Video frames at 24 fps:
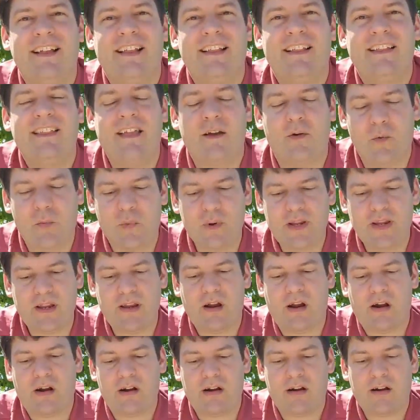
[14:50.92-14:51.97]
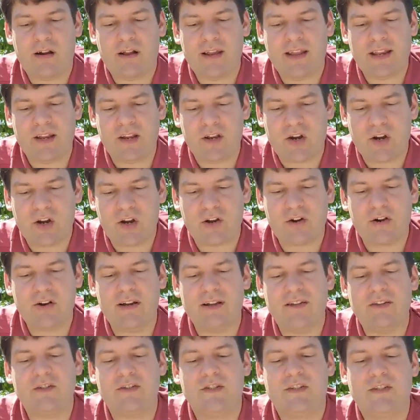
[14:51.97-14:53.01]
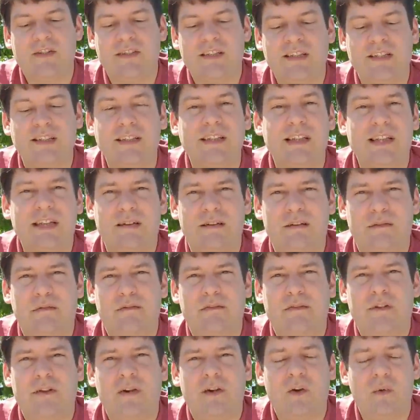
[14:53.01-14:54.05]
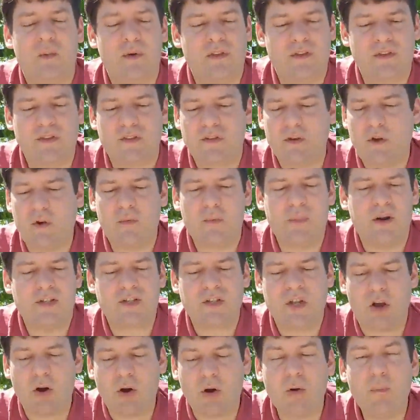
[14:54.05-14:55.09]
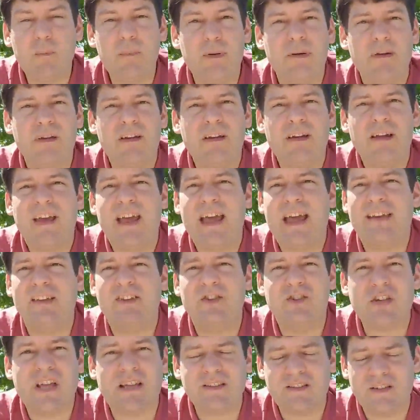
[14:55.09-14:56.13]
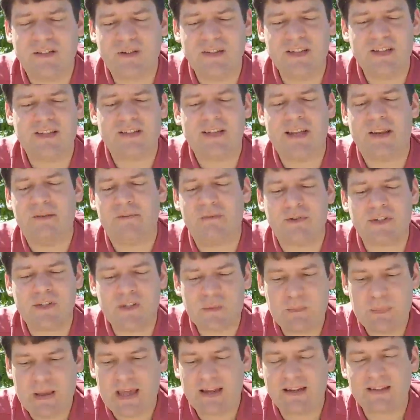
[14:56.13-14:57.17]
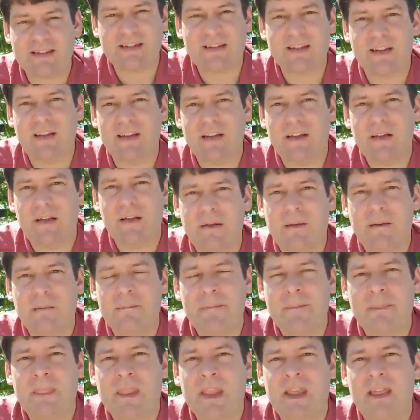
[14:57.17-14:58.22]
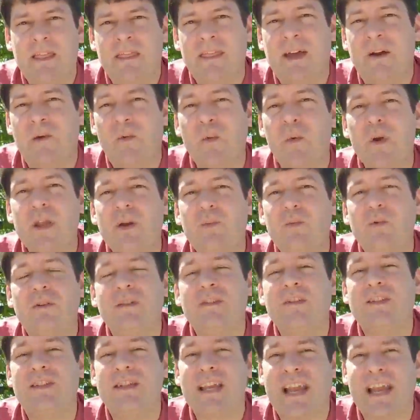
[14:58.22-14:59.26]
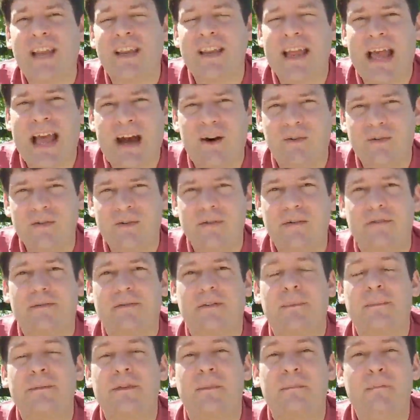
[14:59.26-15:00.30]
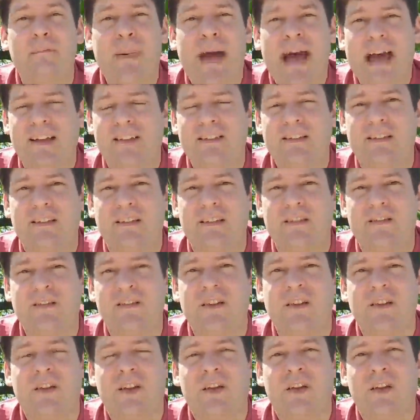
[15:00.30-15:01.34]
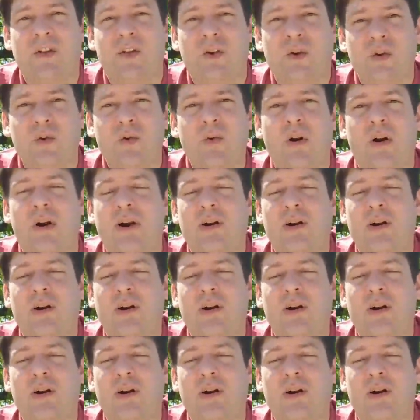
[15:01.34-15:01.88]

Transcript: that we are encouraged to live with so much hope and gentleness and respect that we will stand out from the masses who are